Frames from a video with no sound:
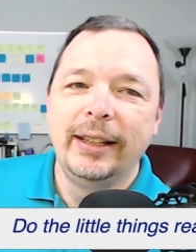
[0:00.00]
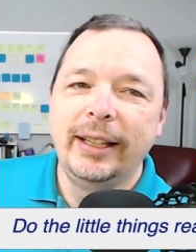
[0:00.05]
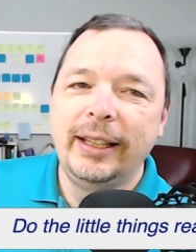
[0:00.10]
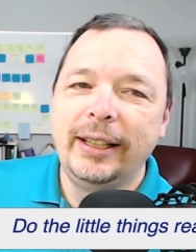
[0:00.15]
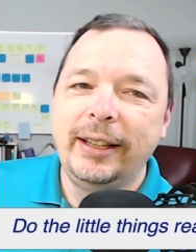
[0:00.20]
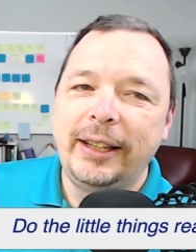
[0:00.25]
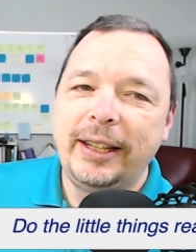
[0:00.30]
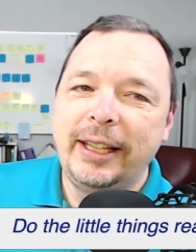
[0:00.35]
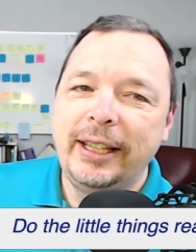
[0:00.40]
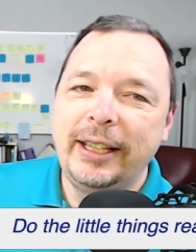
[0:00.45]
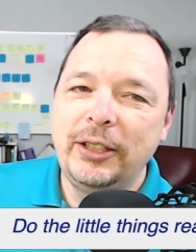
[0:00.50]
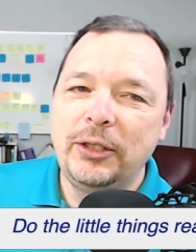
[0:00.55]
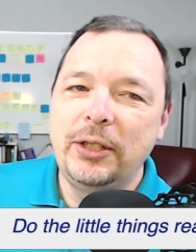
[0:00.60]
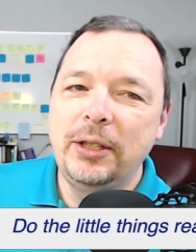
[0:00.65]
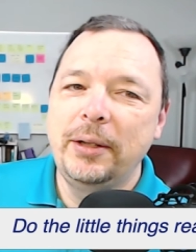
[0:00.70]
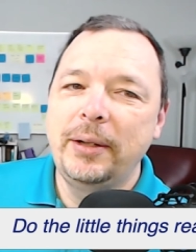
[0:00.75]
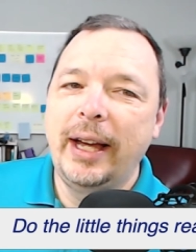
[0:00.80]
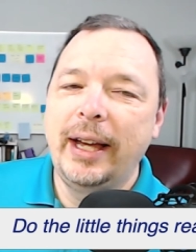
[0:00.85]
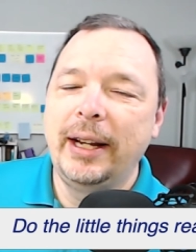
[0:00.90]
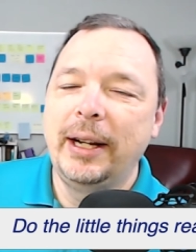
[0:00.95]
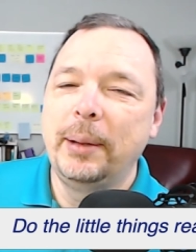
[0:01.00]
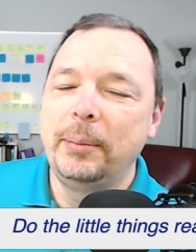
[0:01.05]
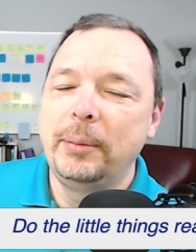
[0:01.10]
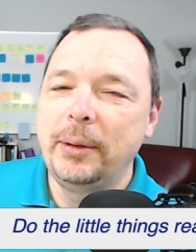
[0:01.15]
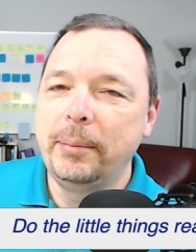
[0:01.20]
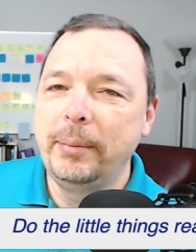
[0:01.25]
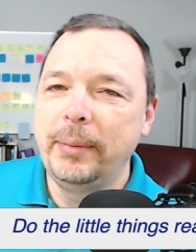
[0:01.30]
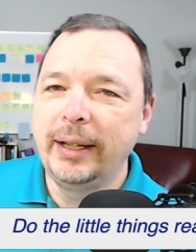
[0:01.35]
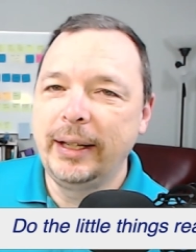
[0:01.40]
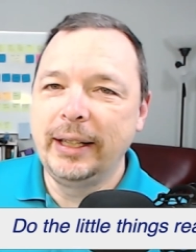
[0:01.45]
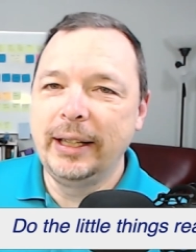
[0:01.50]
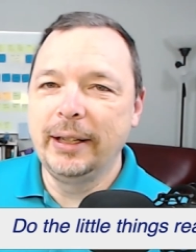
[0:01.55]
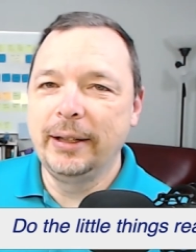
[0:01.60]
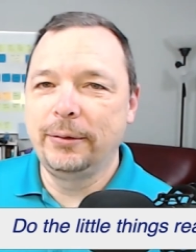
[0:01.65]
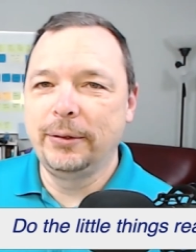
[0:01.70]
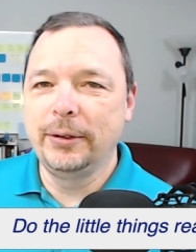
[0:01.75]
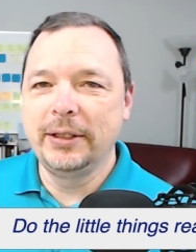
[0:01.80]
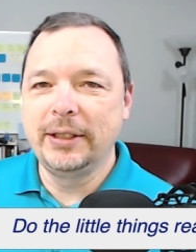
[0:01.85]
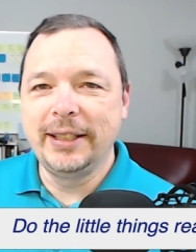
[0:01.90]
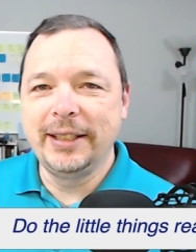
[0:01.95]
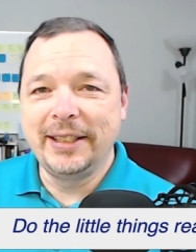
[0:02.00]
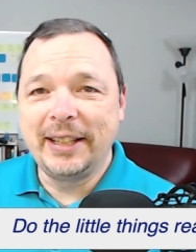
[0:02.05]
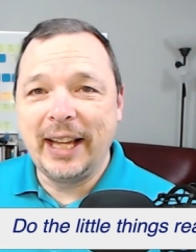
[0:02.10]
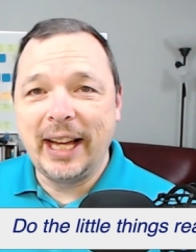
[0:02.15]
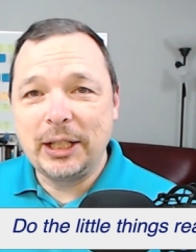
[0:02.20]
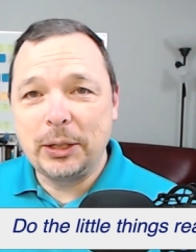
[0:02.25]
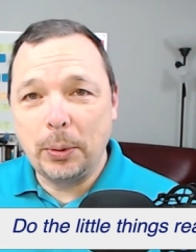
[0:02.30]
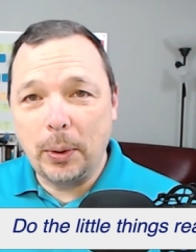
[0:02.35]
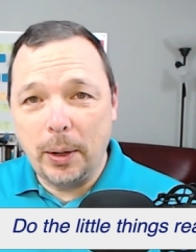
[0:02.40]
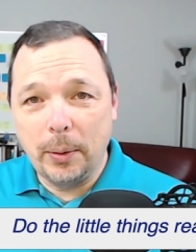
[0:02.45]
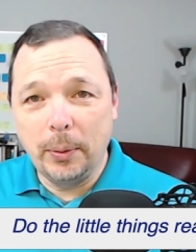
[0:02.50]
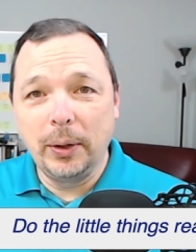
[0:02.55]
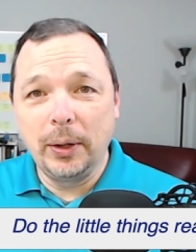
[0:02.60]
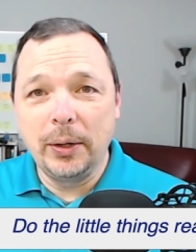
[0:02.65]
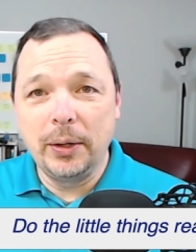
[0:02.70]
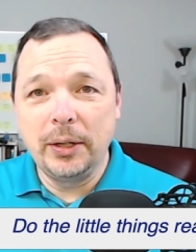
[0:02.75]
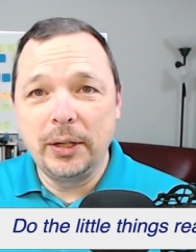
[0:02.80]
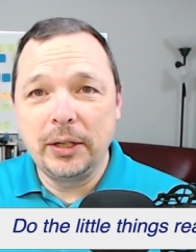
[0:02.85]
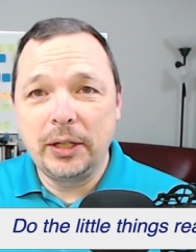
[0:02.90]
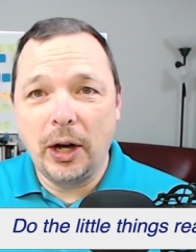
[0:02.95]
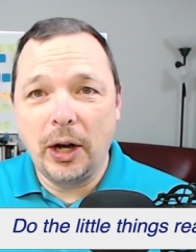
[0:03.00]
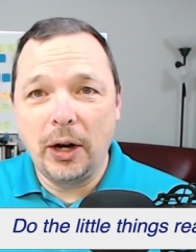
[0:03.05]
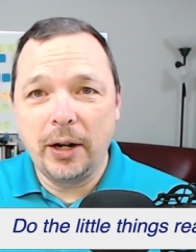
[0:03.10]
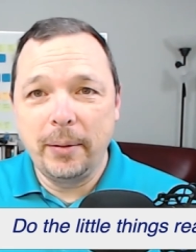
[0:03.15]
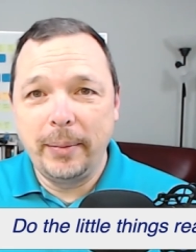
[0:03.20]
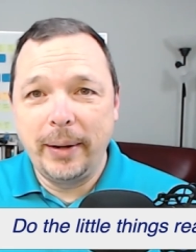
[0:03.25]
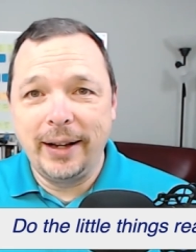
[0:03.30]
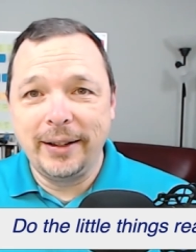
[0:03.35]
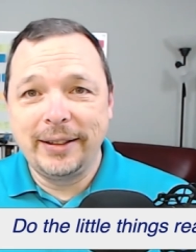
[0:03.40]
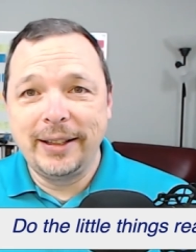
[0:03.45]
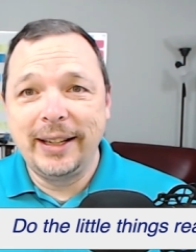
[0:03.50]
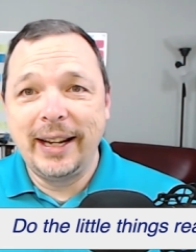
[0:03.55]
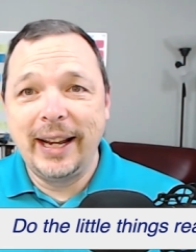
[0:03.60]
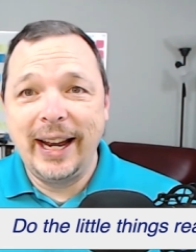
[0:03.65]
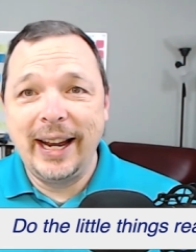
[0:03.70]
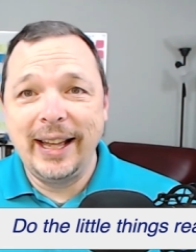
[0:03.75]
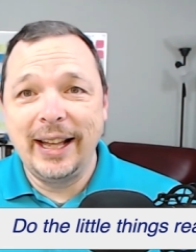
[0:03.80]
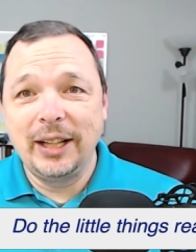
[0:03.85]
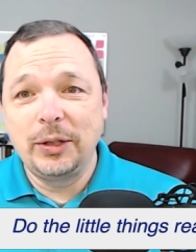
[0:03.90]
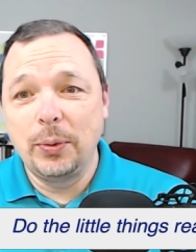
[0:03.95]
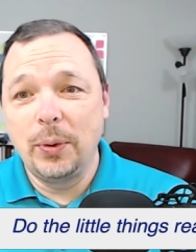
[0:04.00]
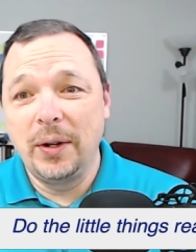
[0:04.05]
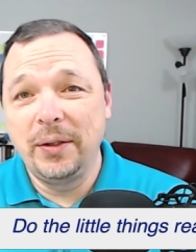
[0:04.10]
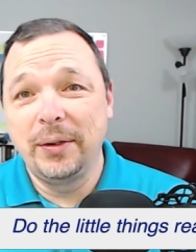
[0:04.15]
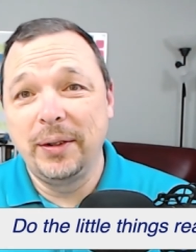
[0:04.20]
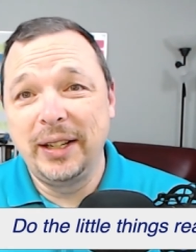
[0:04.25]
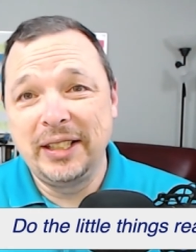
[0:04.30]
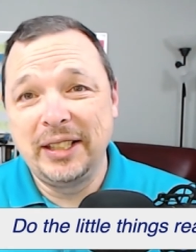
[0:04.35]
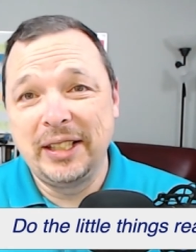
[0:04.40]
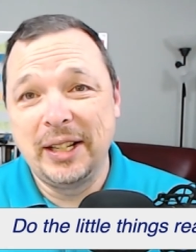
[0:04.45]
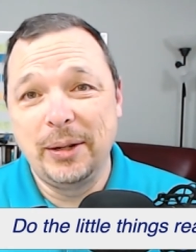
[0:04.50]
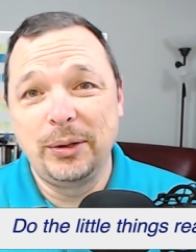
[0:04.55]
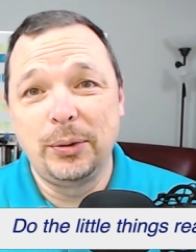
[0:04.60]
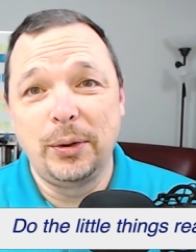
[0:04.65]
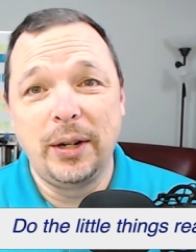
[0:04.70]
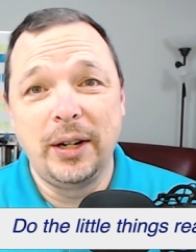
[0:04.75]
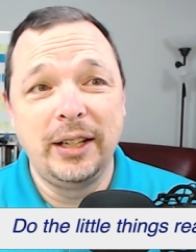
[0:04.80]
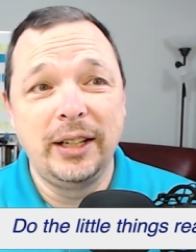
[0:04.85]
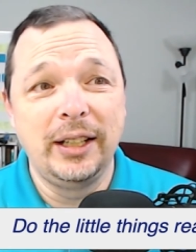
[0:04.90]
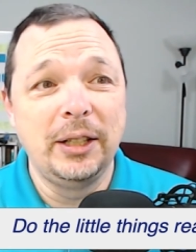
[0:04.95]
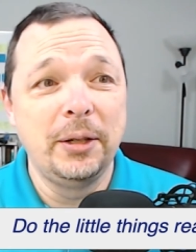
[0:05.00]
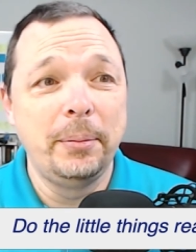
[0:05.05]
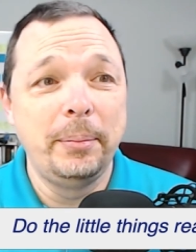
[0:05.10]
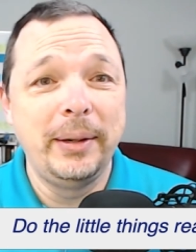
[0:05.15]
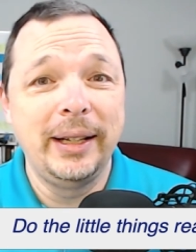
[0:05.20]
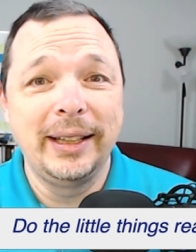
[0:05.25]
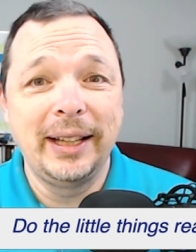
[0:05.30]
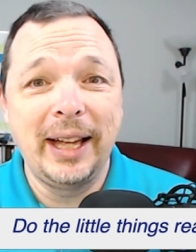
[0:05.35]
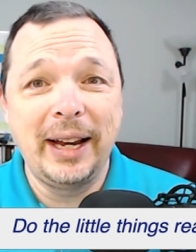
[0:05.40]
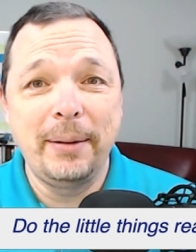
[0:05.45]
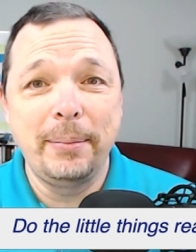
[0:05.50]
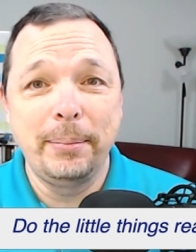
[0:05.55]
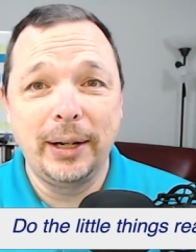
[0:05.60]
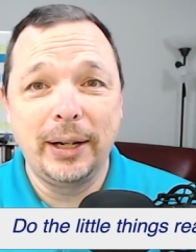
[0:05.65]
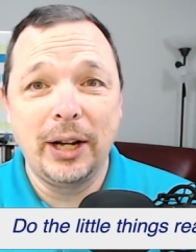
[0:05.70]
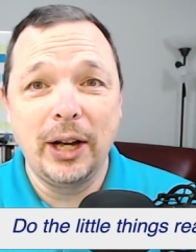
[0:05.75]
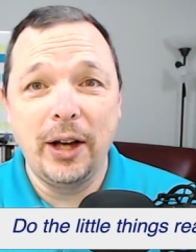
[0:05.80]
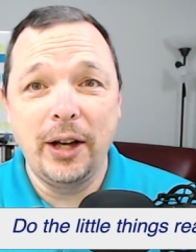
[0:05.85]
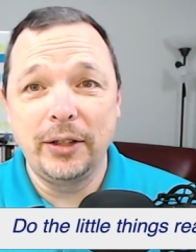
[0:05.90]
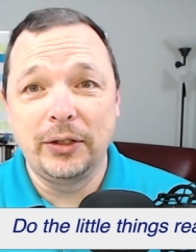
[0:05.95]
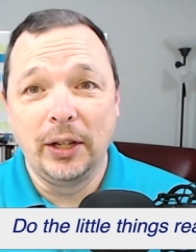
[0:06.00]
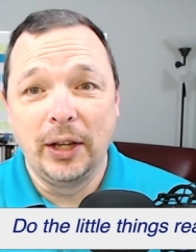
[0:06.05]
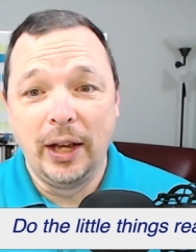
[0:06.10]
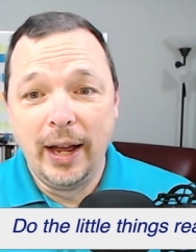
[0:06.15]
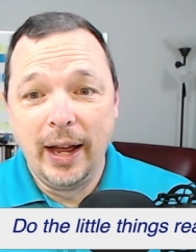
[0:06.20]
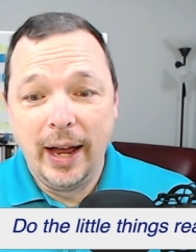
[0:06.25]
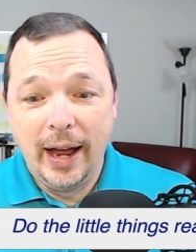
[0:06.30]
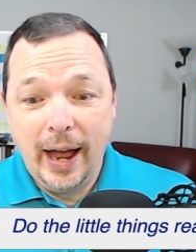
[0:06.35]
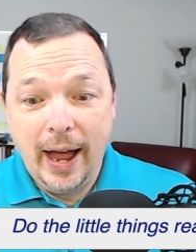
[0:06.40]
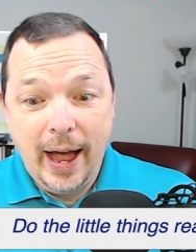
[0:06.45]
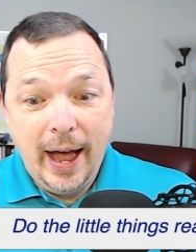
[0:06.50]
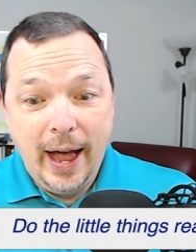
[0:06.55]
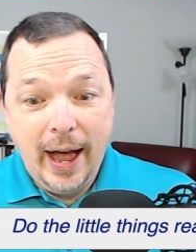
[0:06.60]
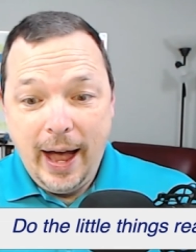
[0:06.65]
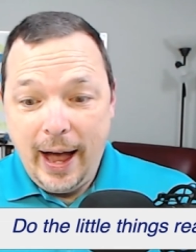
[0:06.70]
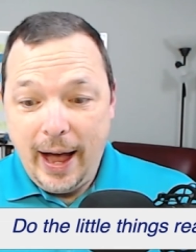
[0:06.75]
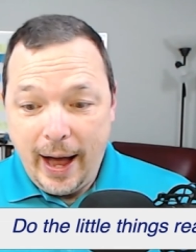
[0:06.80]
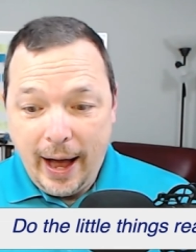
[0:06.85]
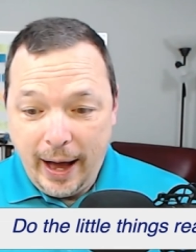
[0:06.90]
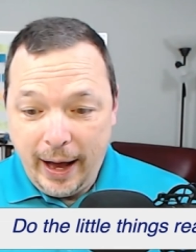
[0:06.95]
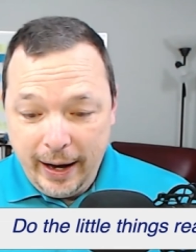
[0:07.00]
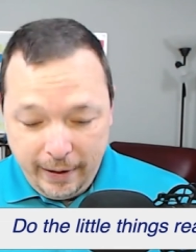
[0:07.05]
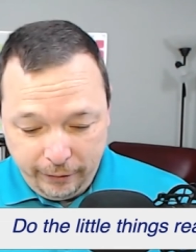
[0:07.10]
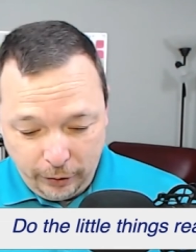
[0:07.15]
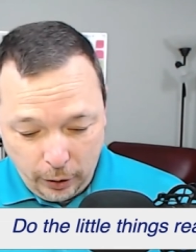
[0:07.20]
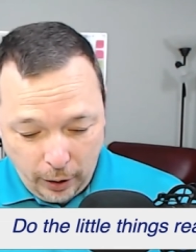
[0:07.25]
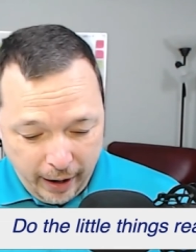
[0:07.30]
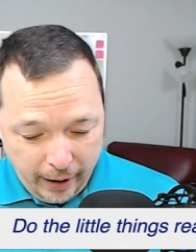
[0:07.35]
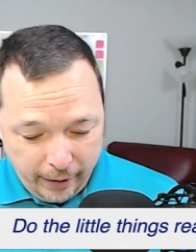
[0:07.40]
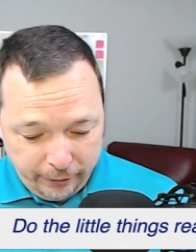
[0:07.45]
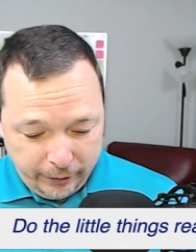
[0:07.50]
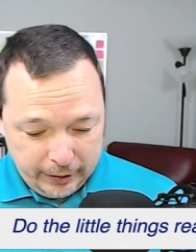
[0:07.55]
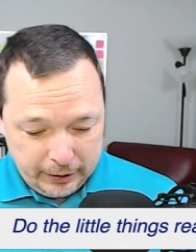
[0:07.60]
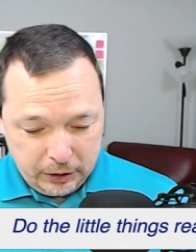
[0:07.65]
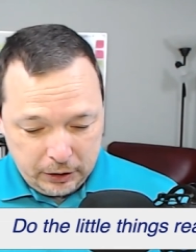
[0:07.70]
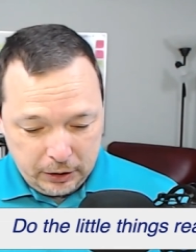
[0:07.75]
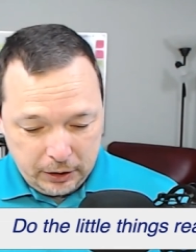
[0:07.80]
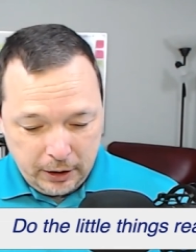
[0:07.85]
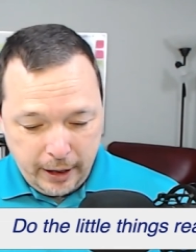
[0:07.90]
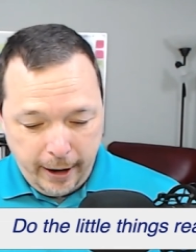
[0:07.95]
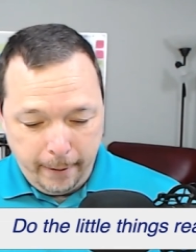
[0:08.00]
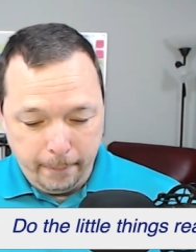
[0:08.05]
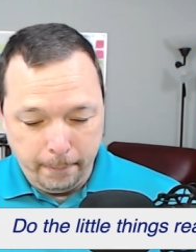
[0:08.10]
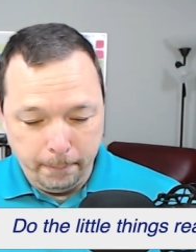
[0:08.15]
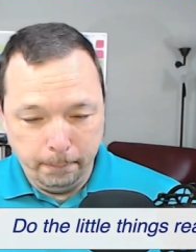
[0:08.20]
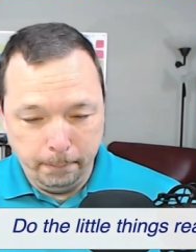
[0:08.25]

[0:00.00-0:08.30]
Little things do add up to big differences. That's what we're going to talk about today. That's one reason I was running a little bit late because I have graphics today.